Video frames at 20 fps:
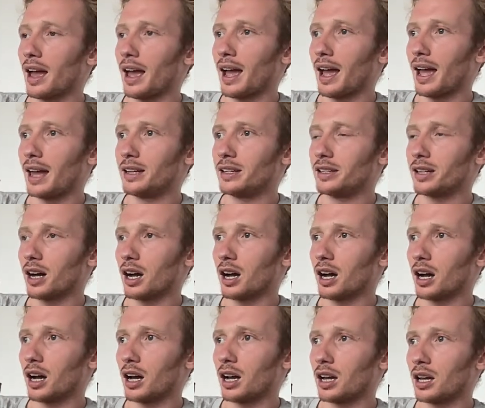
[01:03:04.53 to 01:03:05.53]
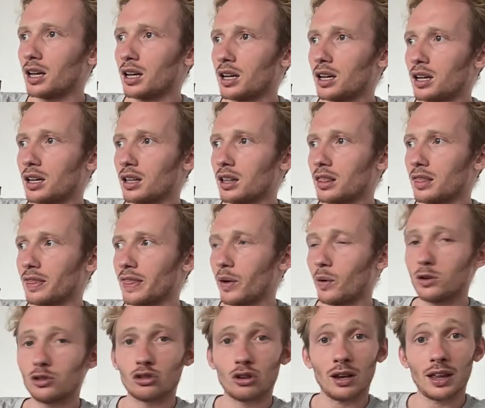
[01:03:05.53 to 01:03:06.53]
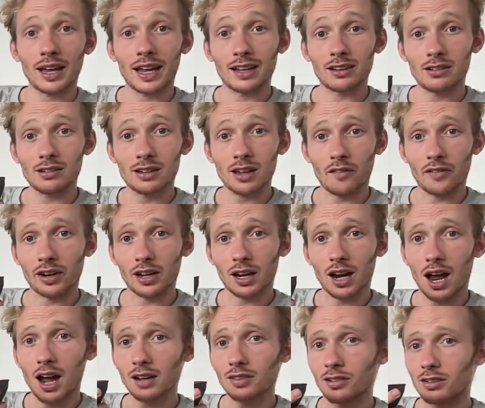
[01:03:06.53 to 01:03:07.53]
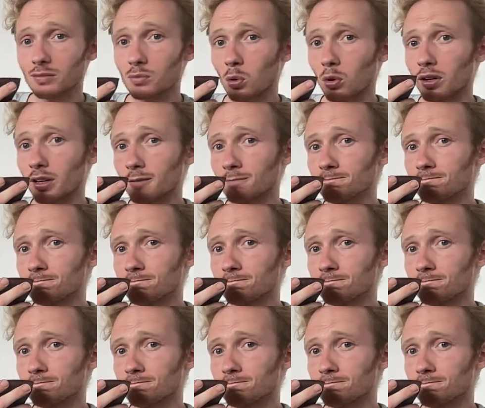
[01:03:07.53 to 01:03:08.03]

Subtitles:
and they were drilling at 7 o'clock this morning.